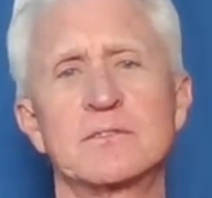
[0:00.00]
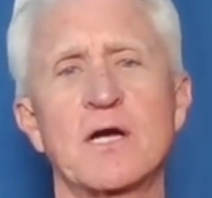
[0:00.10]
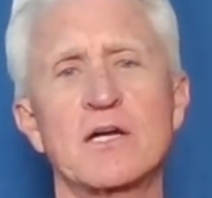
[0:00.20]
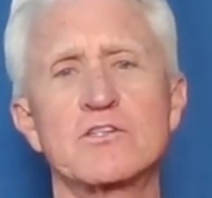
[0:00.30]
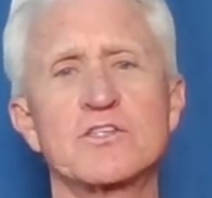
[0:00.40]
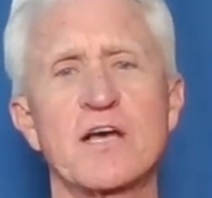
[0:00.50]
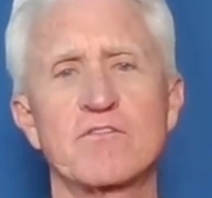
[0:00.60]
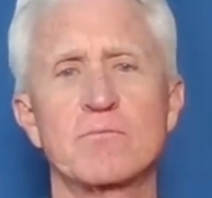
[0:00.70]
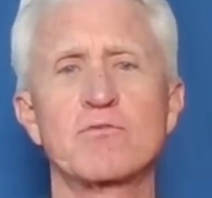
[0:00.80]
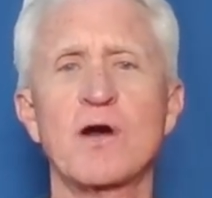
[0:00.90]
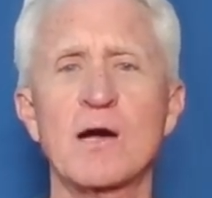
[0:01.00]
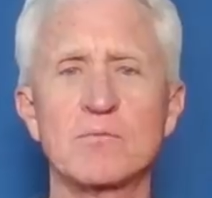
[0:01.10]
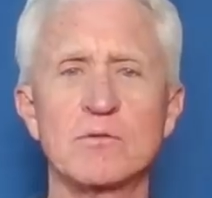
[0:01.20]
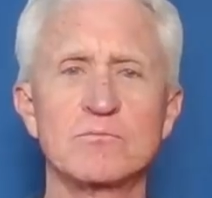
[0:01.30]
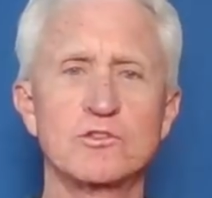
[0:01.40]
doctors have a
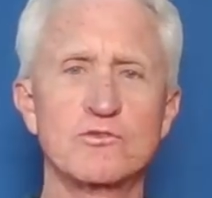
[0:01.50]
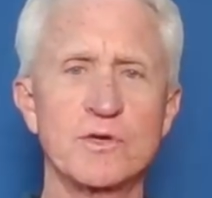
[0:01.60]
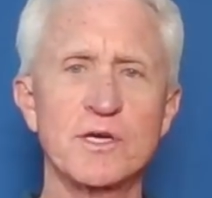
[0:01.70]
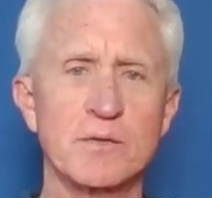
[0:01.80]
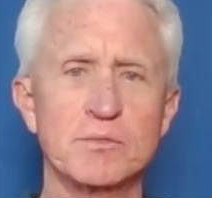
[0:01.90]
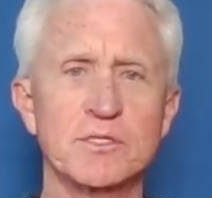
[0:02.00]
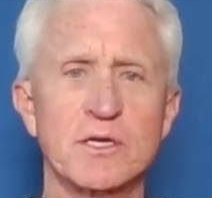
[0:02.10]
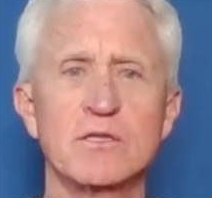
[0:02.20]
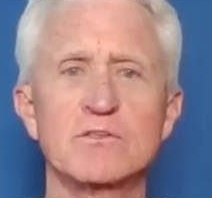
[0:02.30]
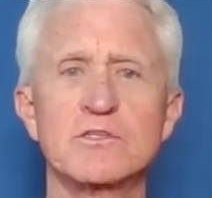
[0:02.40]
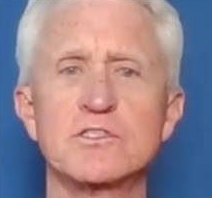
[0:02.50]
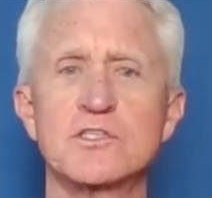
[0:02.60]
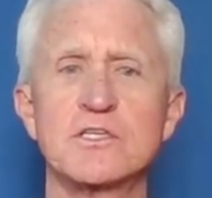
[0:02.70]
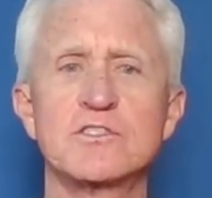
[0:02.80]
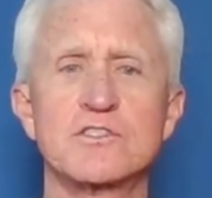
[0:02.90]
problem treating a particular
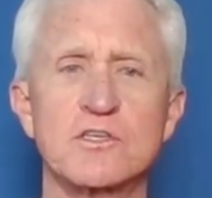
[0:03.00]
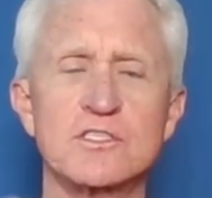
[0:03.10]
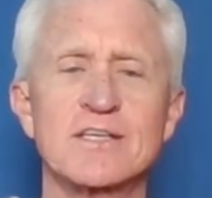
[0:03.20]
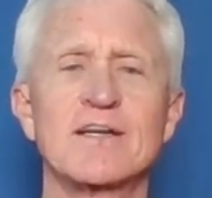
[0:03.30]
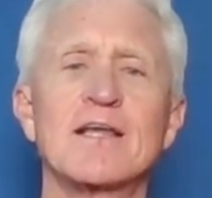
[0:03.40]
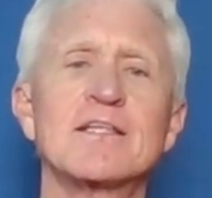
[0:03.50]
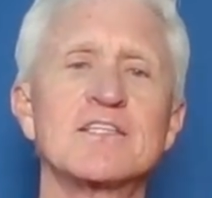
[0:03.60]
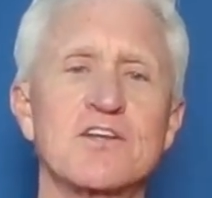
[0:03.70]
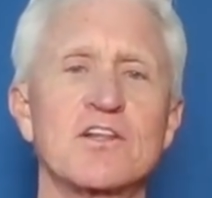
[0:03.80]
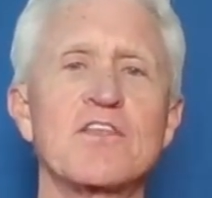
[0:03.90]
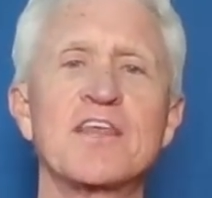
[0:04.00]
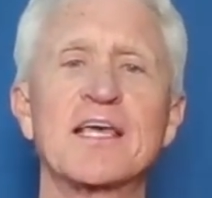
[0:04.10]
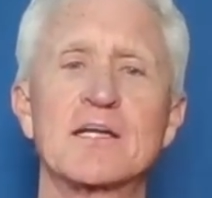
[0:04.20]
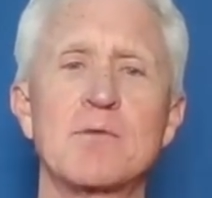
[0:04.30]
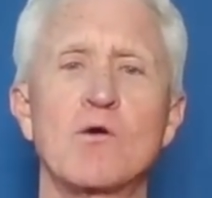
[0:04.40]
disease because they're not necessarily
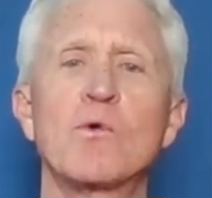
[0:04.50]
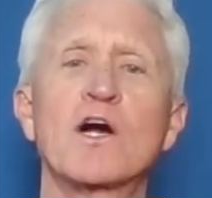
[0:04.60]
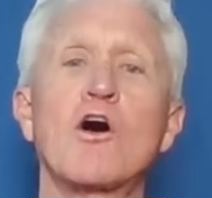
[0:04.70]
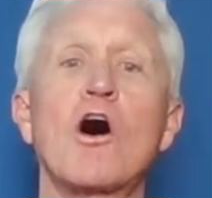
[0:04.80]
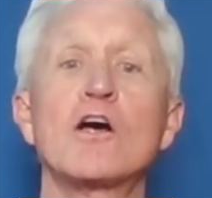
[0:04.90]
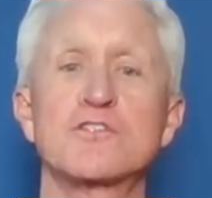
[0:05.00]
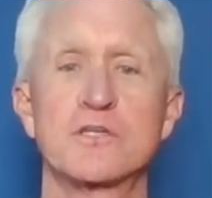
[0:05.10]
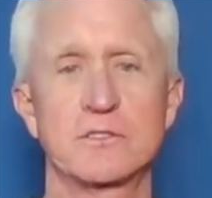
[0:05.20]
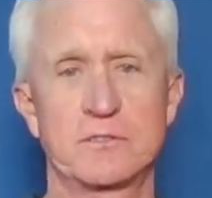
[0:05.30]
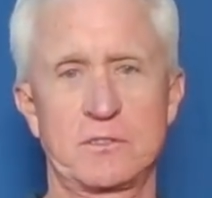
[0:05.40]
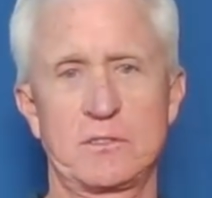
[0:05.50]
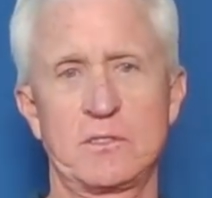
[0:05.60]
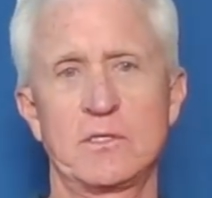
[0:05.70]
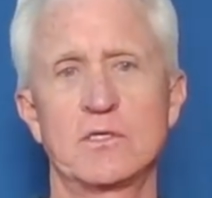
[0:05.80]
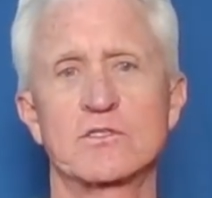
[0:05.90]
thinking about what caused it
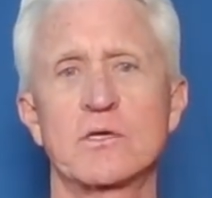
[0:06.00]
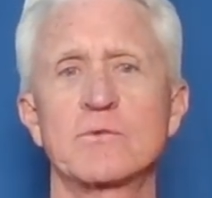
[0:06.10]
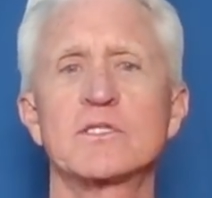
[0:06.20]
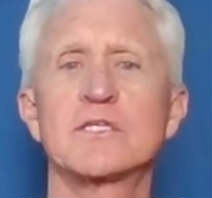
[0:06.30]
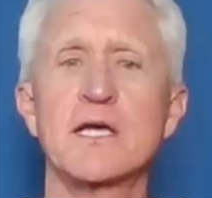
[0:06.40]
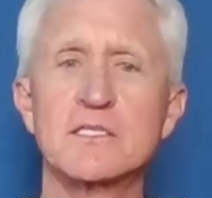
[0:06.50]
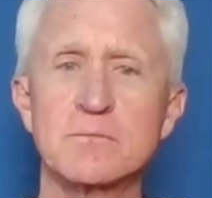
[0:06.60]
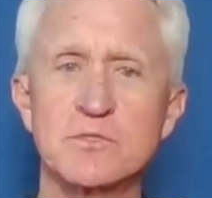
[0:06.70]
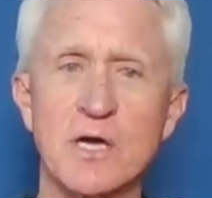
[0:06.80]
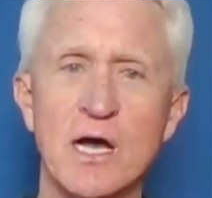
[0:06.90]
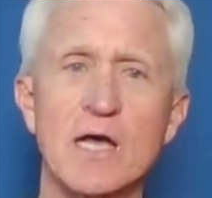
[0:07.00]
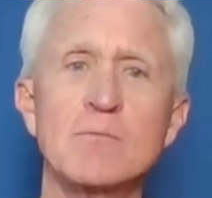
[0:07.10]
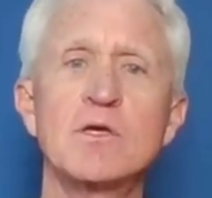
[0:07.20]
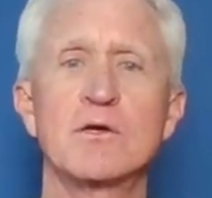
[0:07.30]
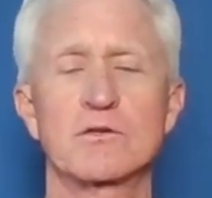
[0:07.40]
so I'm going to take some
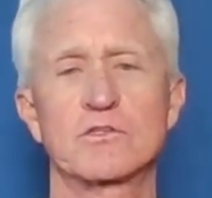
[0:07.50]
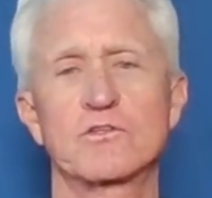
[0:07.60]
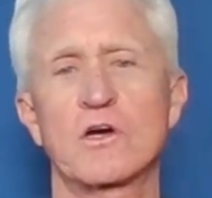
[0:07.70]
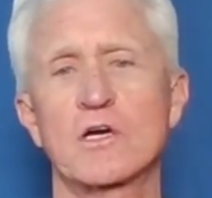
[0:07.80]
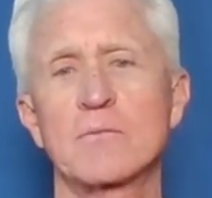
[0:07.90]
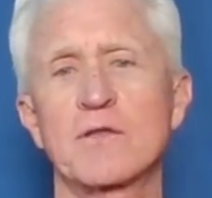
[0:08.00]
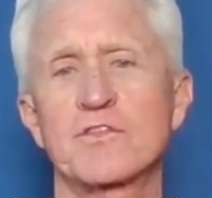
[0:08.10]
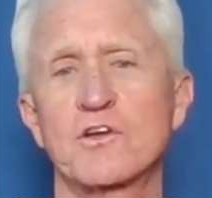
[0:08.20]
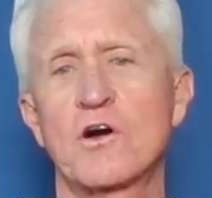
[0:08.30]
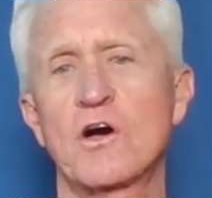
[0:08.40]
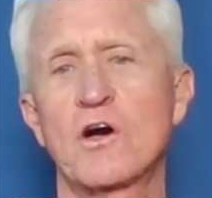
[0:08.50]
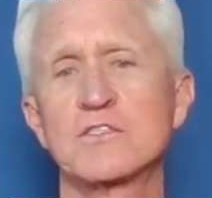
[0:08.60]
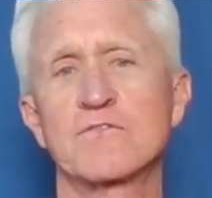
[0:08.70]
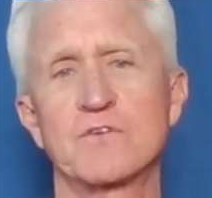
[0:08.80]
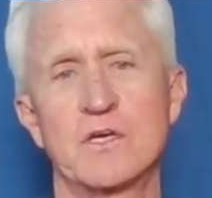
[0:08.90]
time here to talk about the
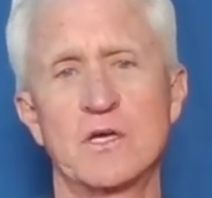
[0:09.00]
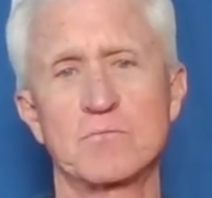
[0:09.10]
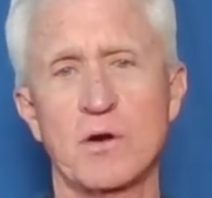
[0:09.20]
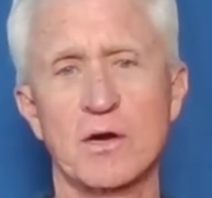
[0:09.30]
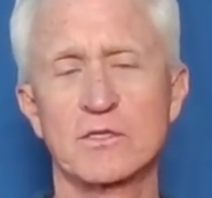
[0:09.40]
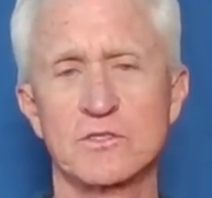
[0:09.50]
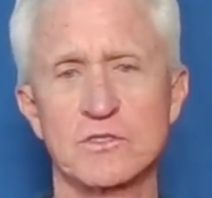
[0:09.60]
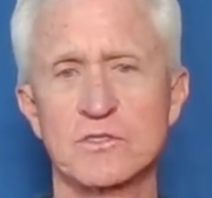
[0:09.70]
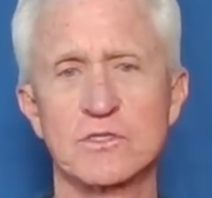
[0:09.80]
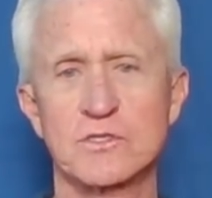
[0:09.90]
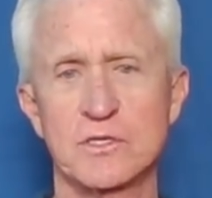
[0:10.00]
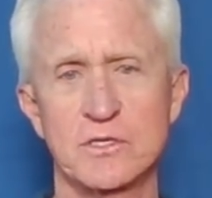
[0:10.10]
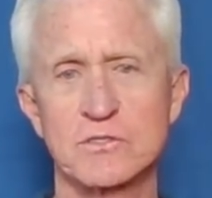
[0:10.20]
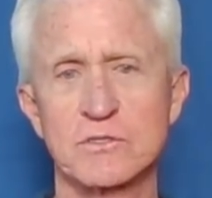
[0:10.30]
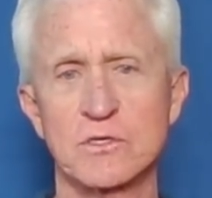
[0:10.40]
cause of Parkinson's
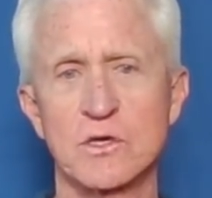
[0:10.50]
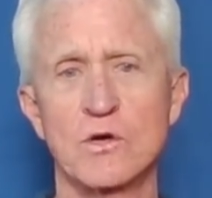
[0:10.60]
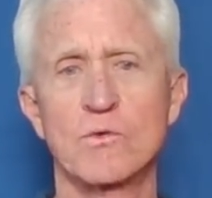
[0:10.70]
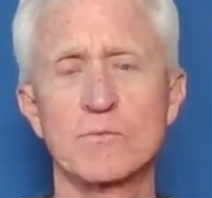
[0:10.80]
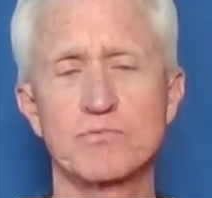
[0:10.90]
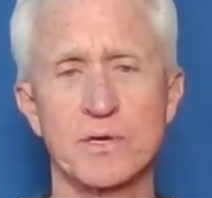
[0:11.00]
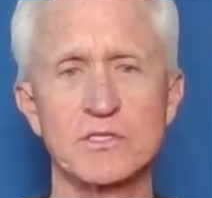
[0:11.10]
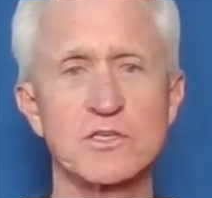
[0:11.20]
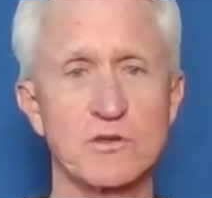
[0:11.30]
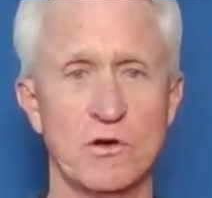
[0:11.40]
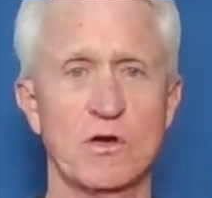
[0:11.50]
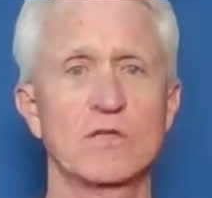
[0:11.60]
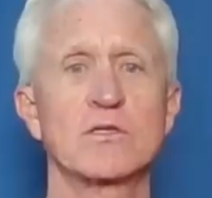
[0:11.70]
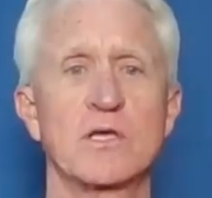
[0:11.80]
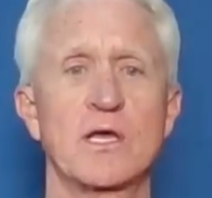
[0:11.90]
disease, what brings it
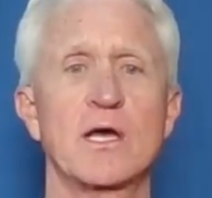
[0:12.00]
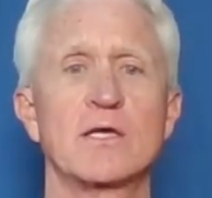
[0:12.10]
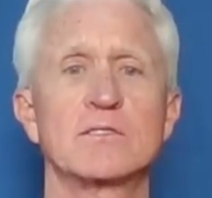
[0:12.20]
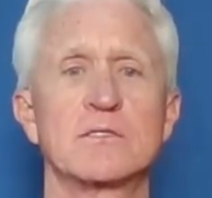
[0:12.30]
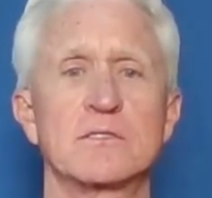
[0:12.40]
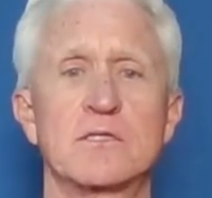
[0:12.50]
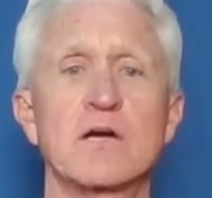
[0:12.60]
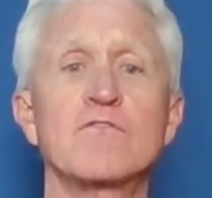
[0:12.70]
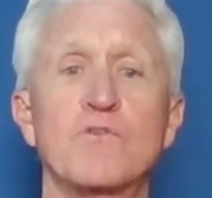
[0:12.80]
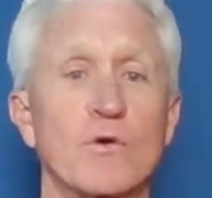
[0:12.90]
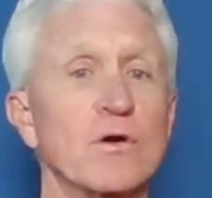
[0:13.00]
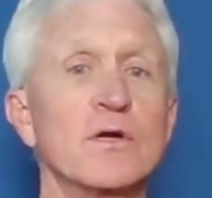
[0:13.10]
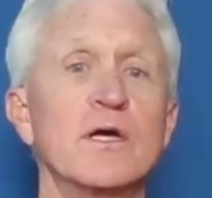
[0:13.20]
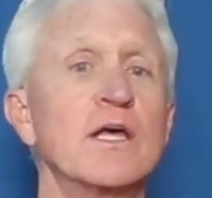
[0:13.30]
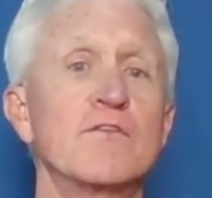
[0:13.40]
on, and
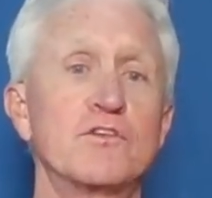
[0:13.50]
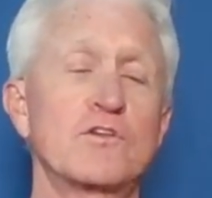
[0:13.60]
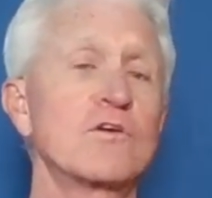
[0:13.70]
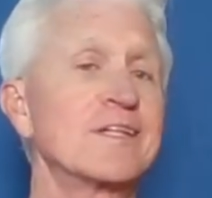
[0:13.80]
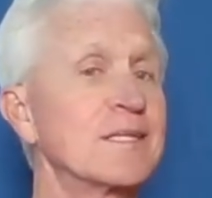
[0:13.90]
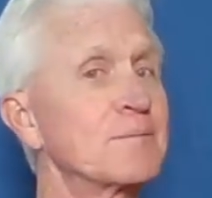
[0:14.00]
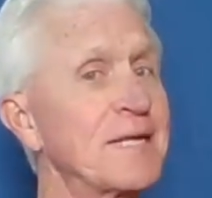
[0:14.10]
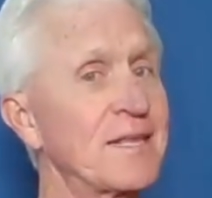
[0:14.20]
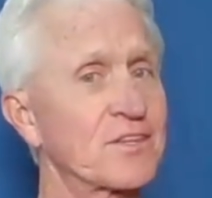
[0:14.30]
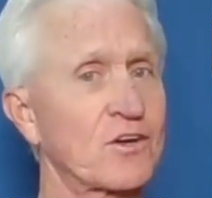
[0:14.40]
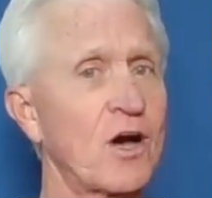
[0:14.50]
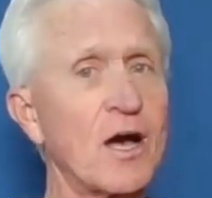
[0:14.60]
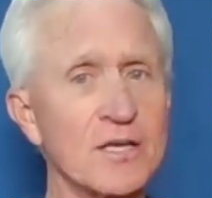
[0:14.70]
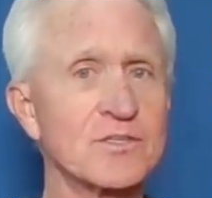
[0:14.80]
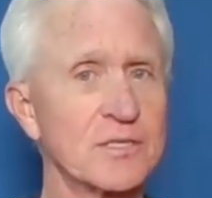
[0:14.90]
therefore, if you don't eliminate the
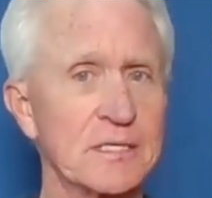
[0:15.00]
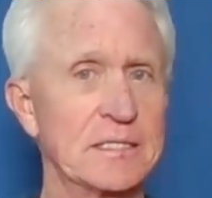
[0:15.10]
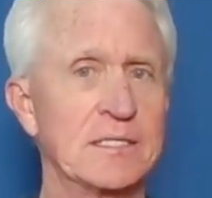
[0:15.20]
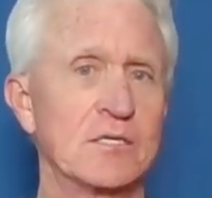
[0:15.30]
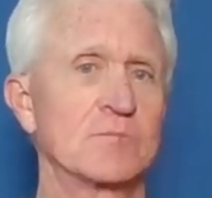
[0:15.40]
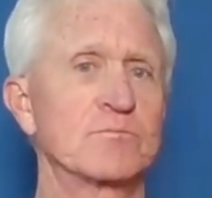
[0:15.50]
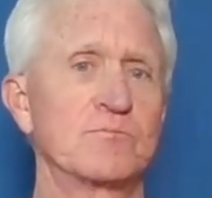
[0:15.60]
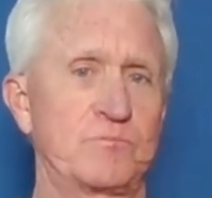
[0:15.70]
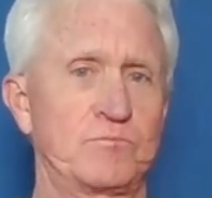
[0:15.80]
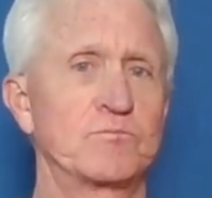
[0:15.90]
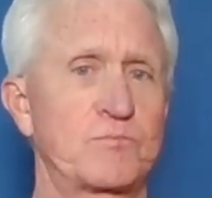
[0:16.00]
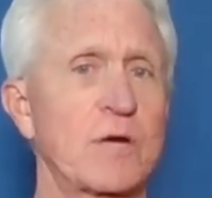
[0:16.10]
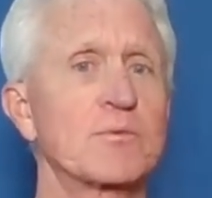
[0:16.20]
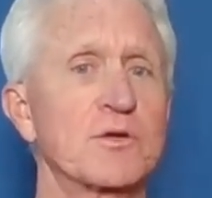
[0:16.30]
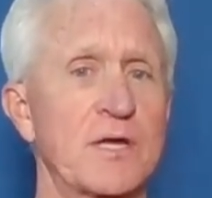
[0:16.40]
cause,
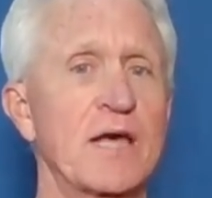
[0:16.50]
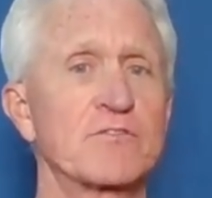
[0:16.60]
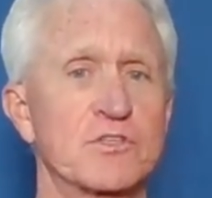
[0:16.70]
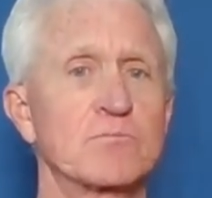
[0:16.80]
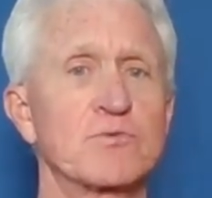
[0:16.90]
probably going to have